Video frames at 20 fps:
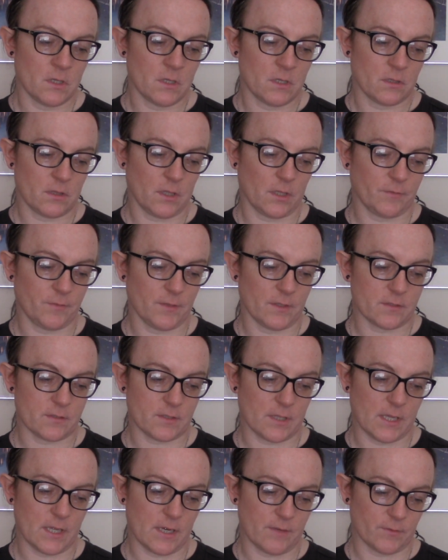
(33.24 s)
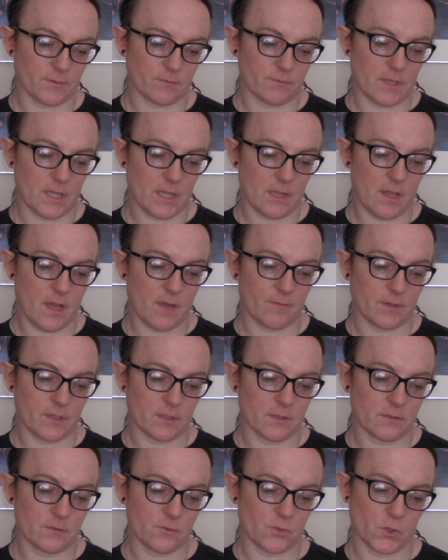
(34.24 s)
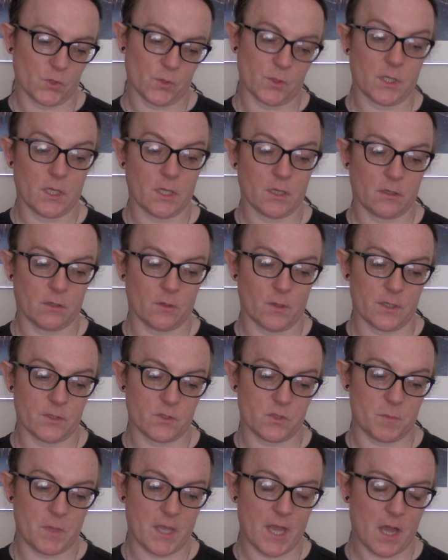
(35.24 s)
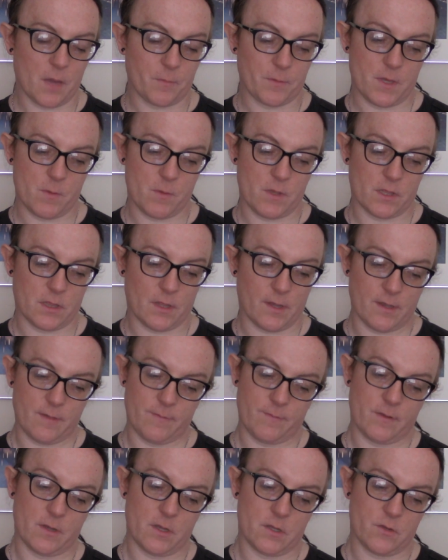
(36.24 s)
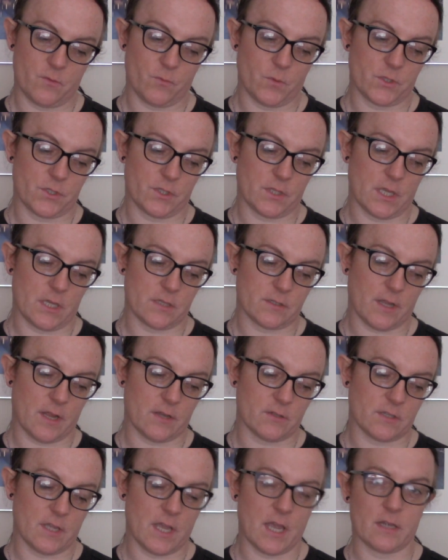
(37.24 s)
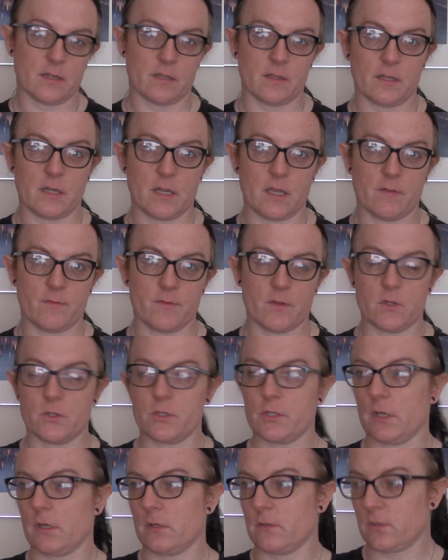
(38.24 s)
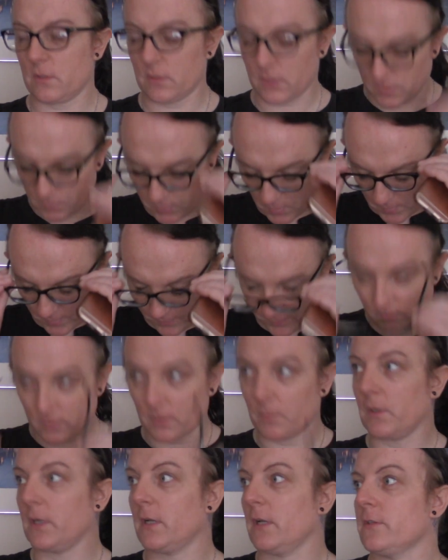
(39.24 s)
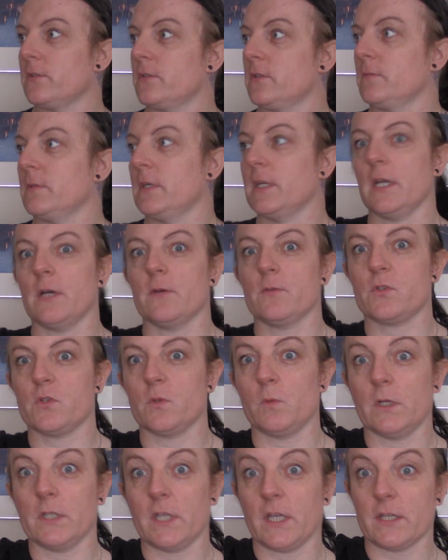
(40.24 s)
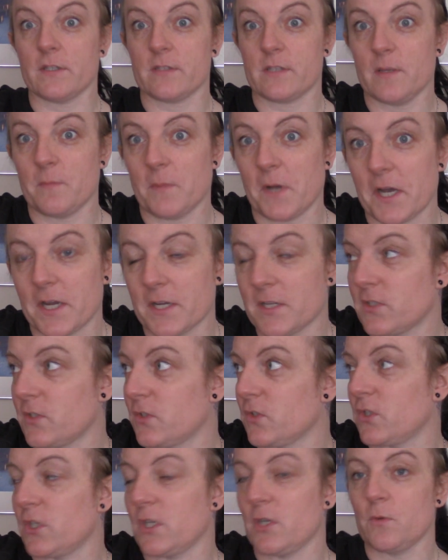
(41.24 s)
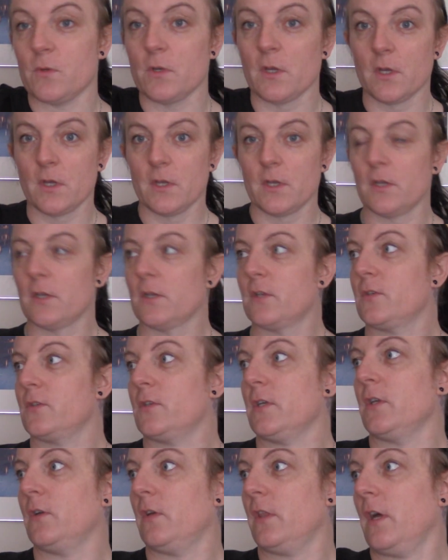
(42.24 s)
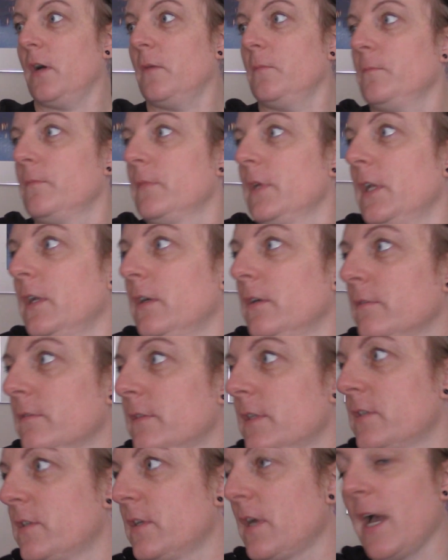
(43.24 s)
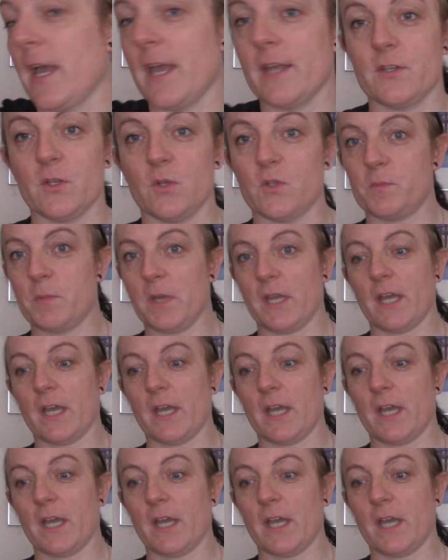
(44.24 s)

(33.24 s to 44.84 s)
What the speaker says: that feels they're never really ever truly going to be happy with life and of which they intend to end in the near future?" So I'm going to put my phone and my glasses away now. So one, you can see my eyes, and two, so you know that I do speak